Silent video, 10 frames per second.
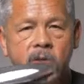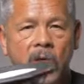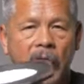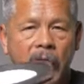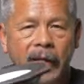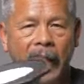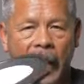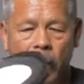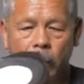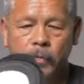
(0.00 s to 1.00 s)
high
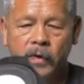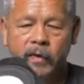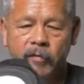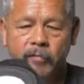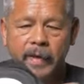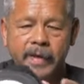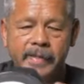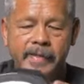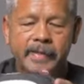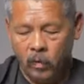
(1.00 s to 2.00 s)
output of
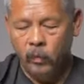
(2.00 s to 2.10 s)
bass.